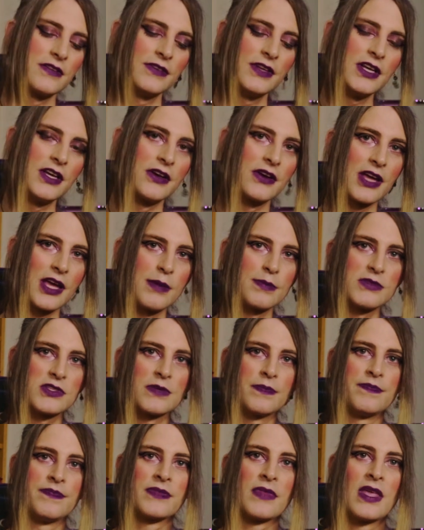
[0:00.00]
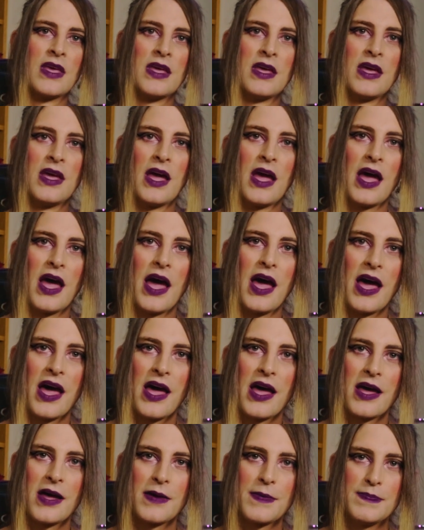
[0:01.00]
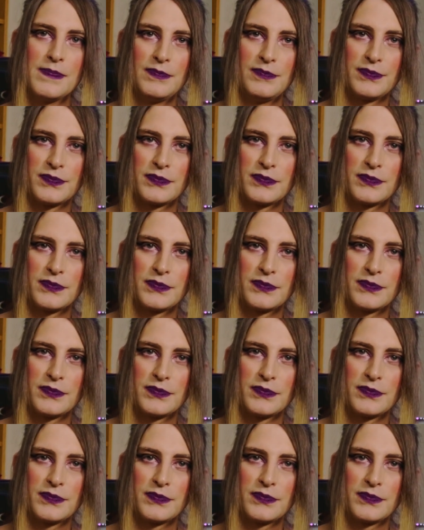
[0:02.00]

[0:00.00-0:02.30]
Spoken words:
video games. So I'm